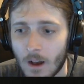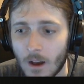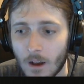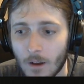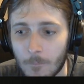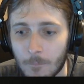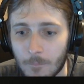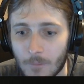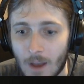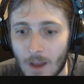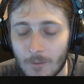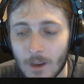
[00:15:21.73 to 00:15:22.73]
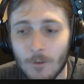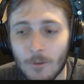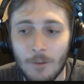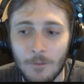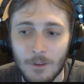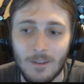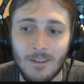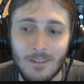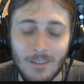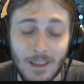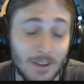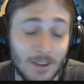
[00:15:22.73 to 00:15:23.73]
I've never
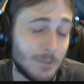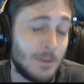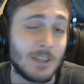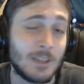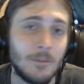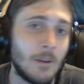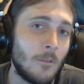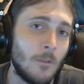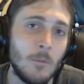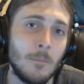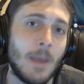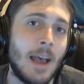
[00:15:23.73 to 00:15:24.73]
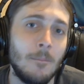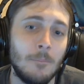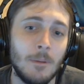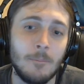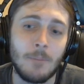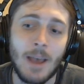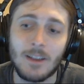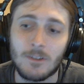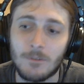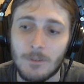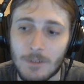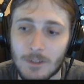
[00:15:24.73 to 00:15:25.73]
even, like on Twitch, I've never even been
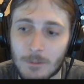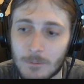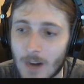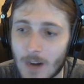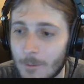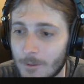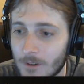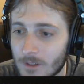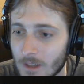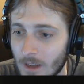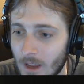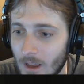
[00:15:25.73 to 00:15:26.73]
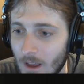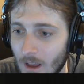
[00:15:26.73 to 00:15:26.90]
past 50 subscribers.